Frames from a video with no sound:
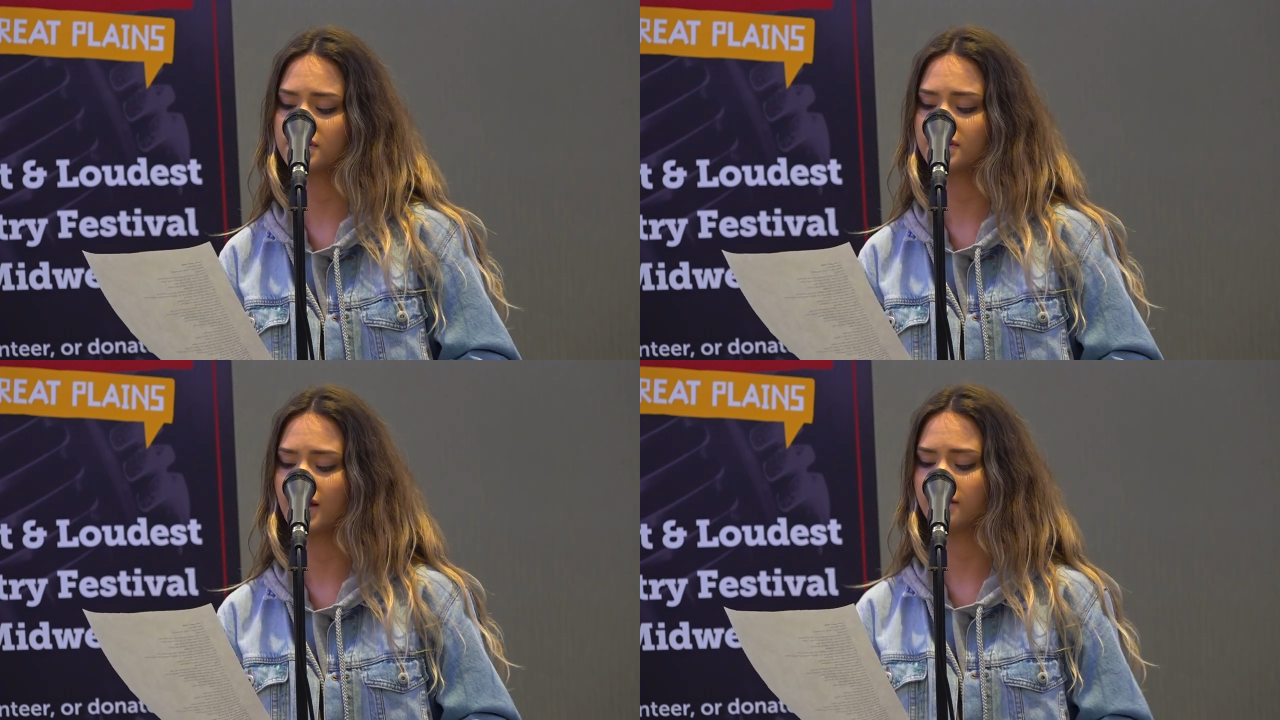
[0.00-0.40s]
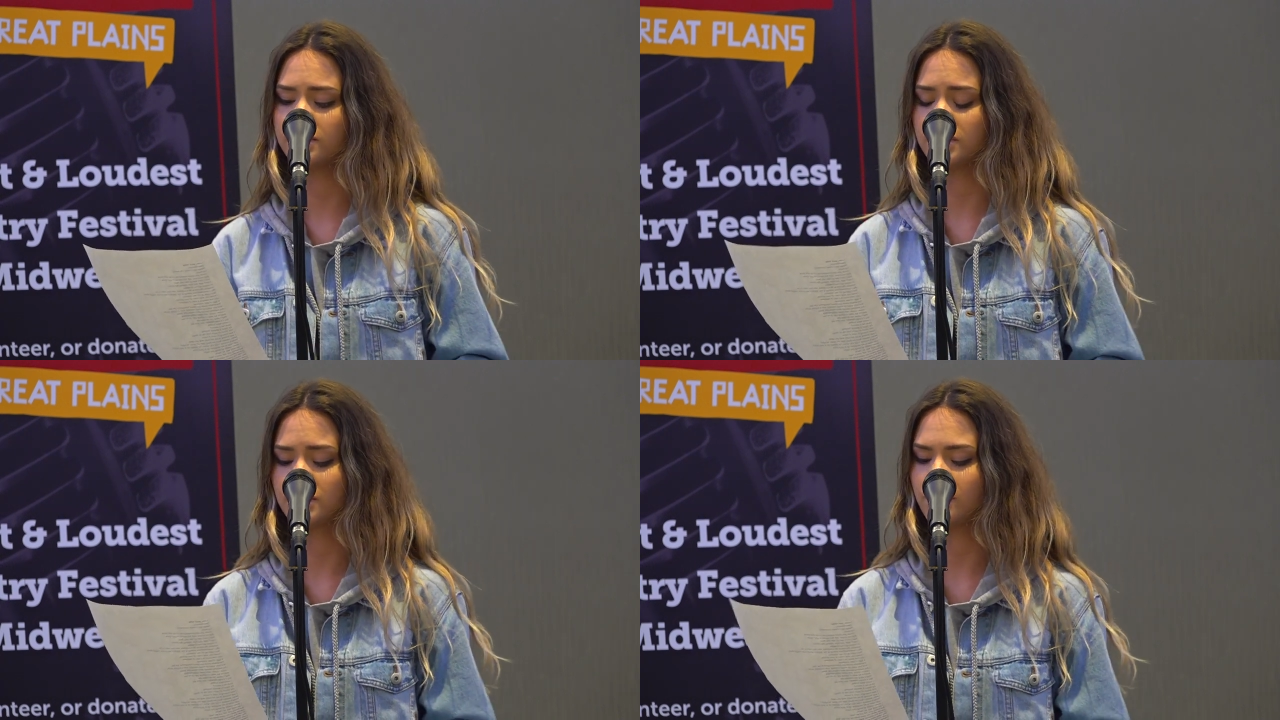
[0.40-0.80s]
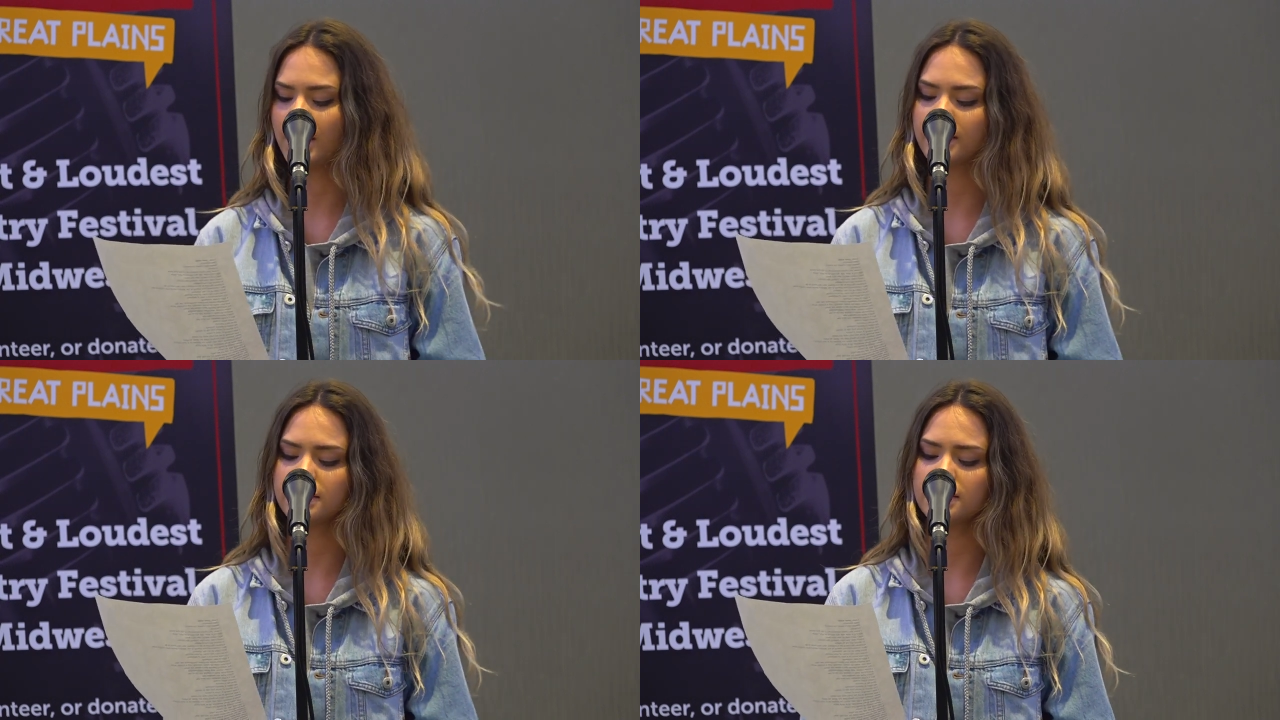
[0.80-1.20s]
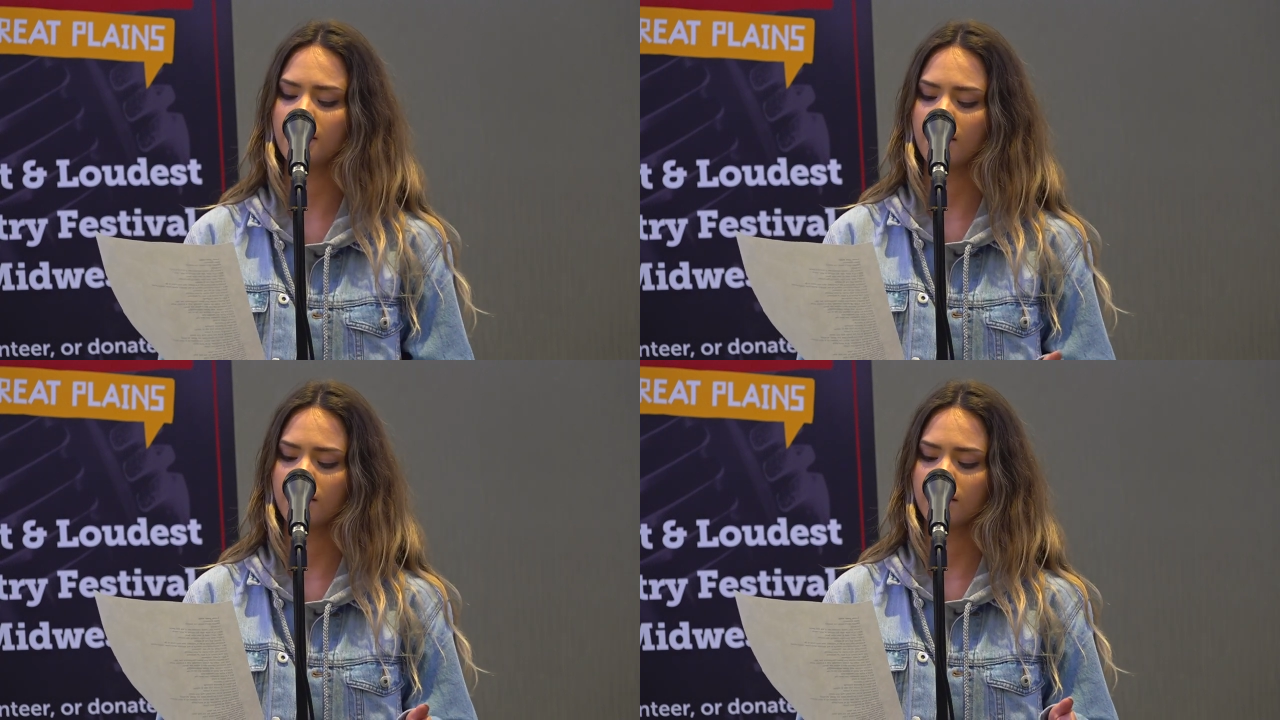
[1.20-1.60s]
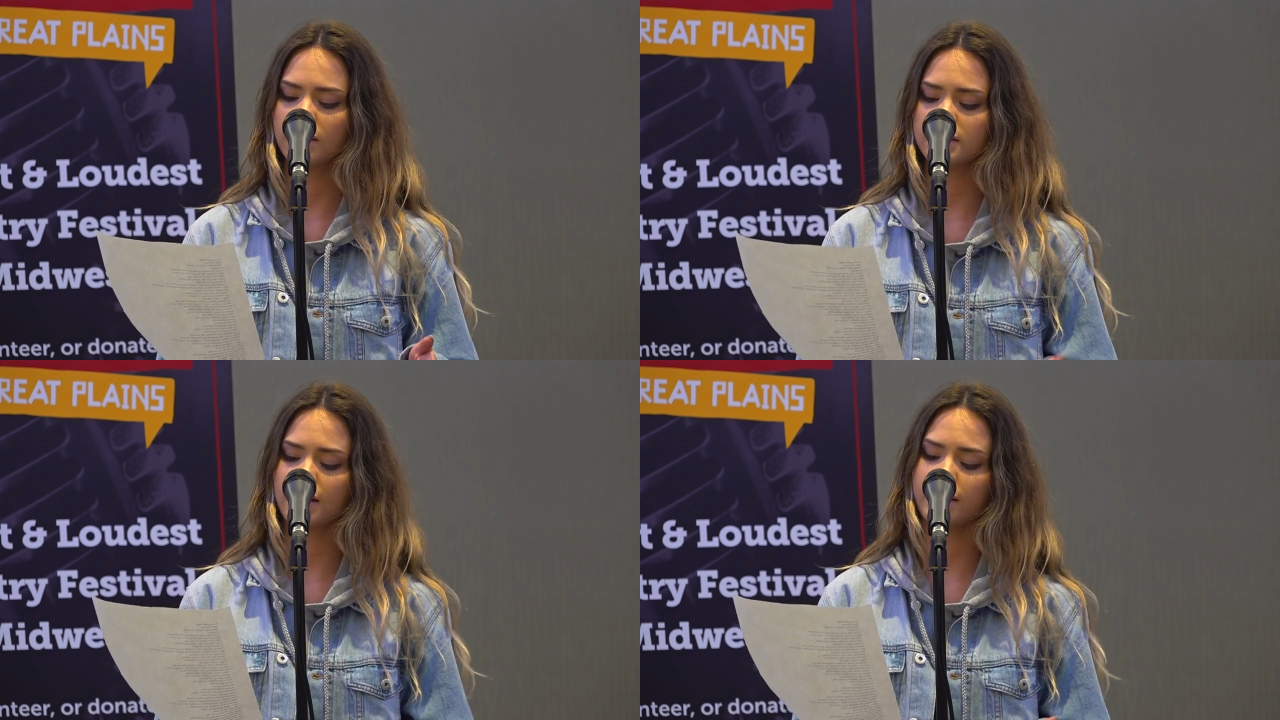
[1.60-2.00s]
a sign of disgrace,
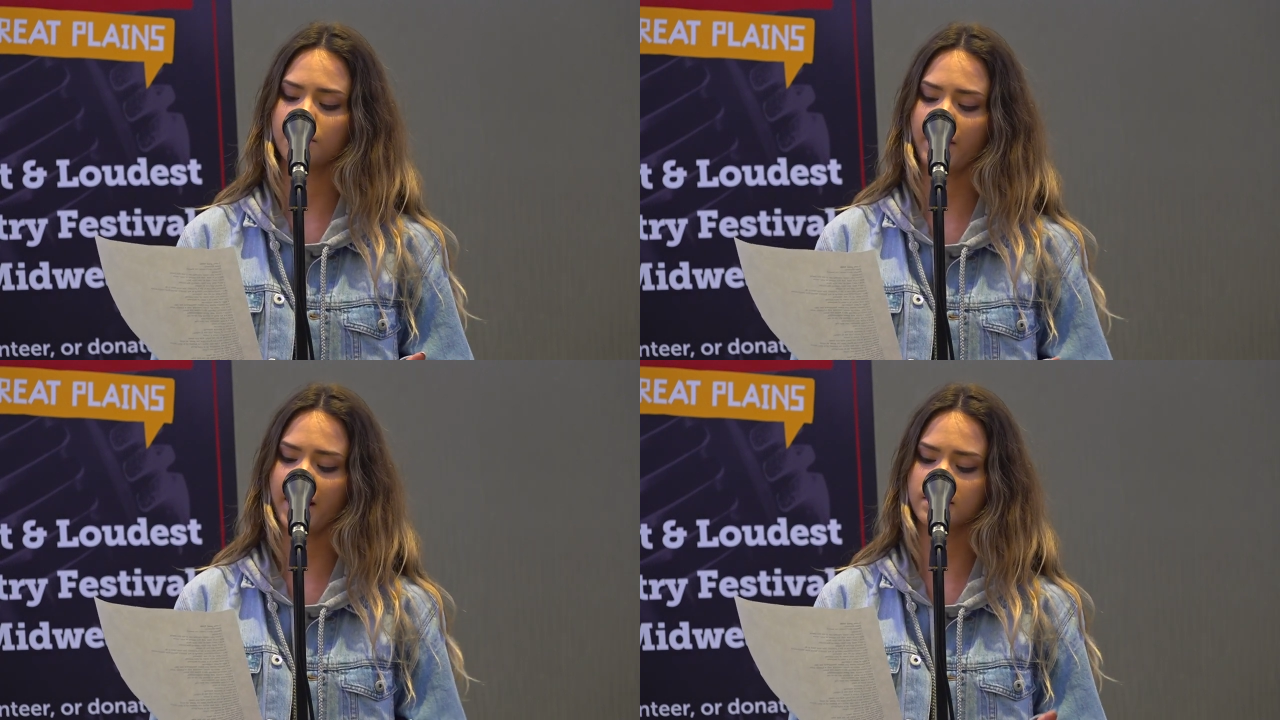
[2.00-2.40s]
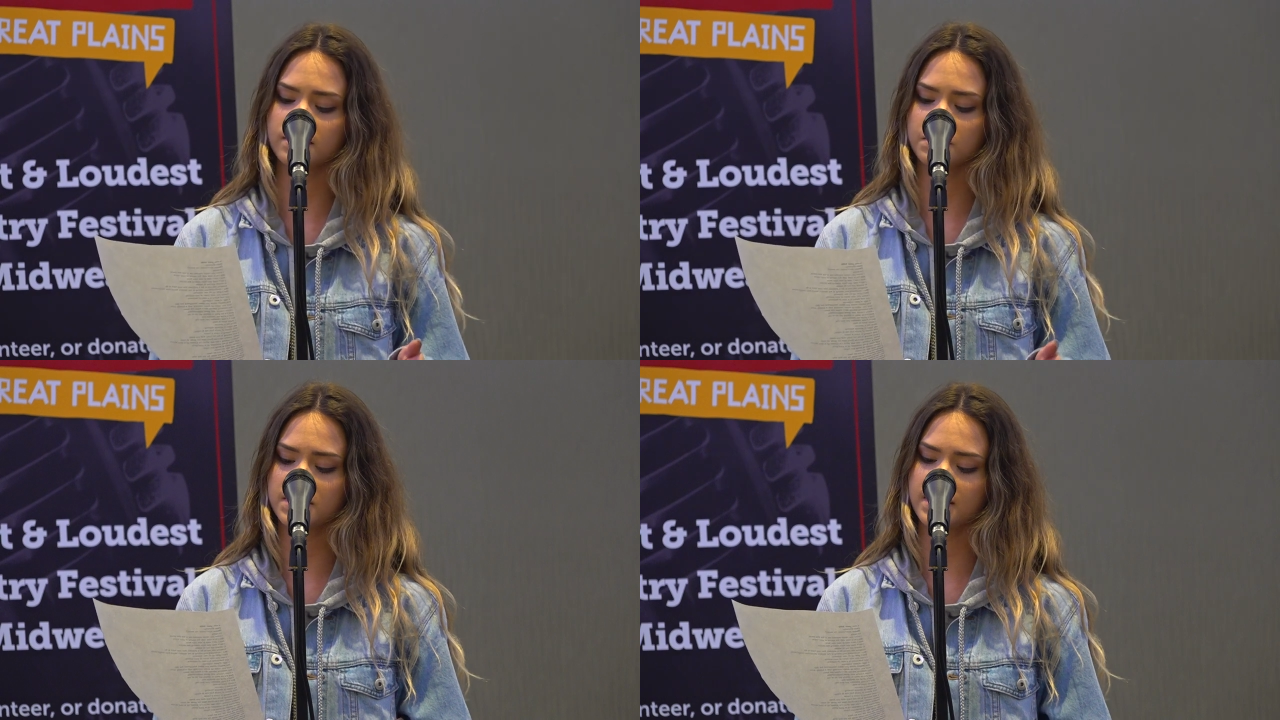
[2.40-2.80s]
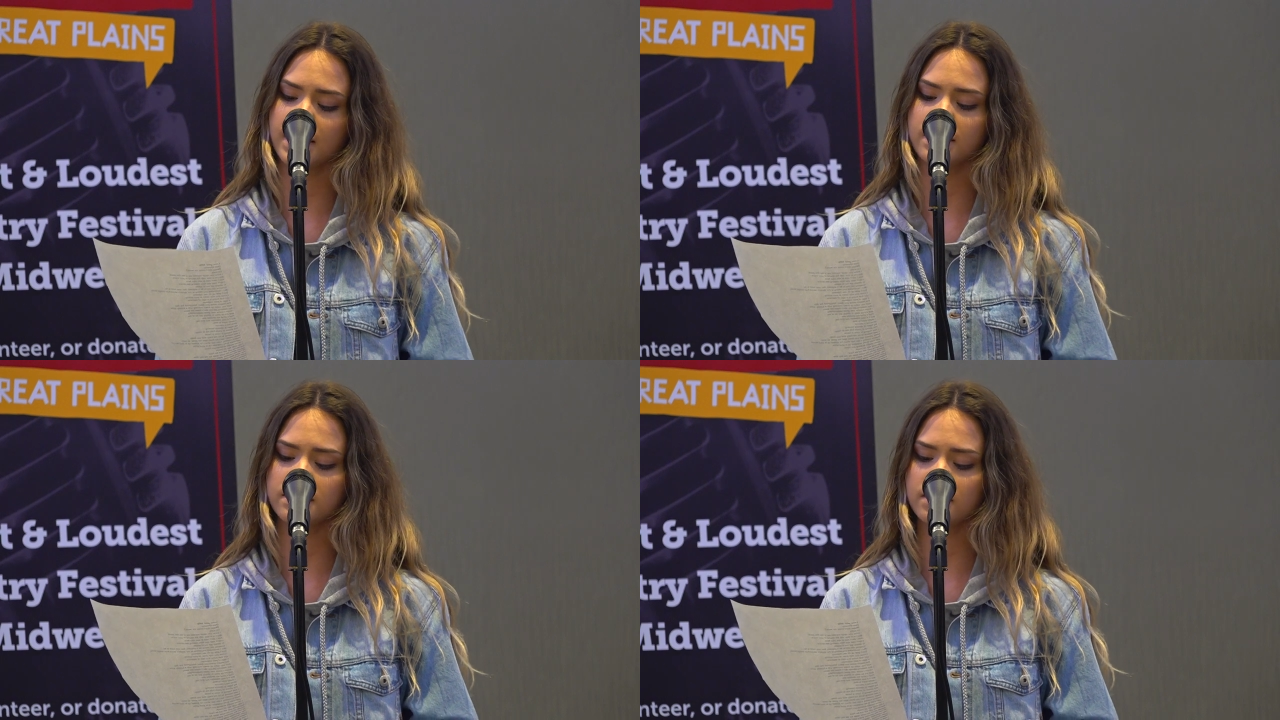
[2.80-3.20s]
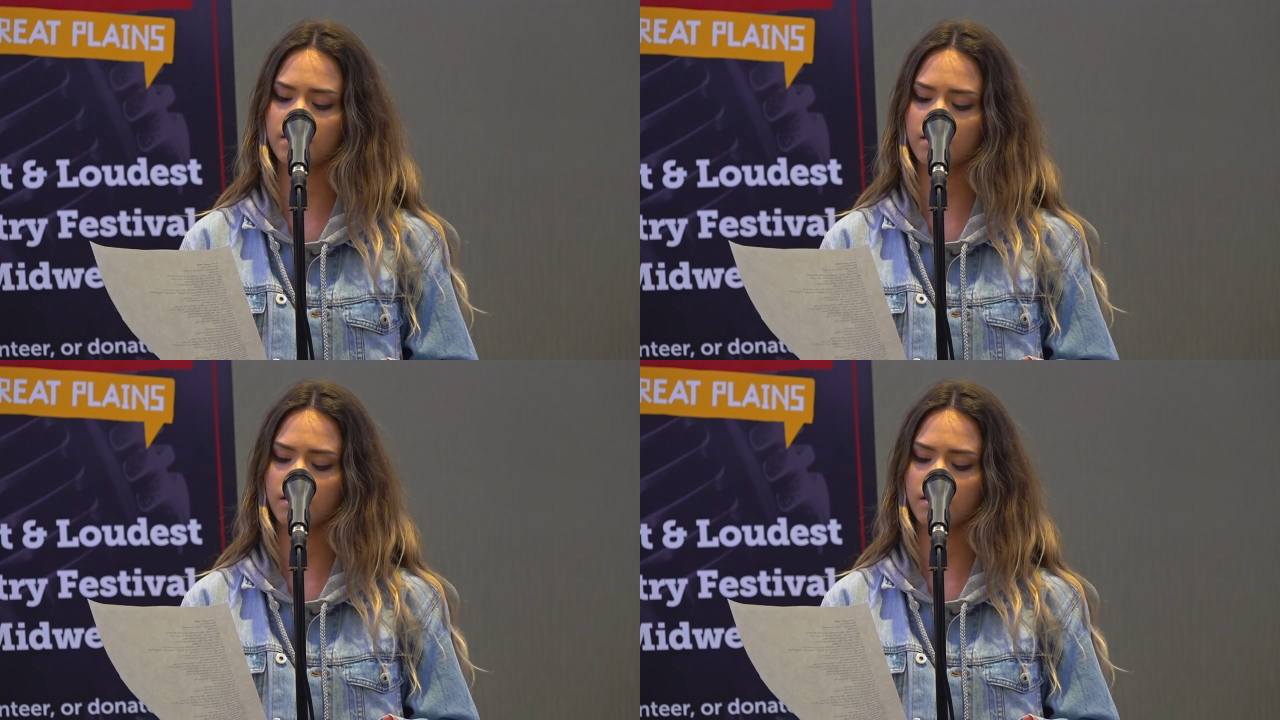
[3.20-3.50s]
a sign of past mistakes.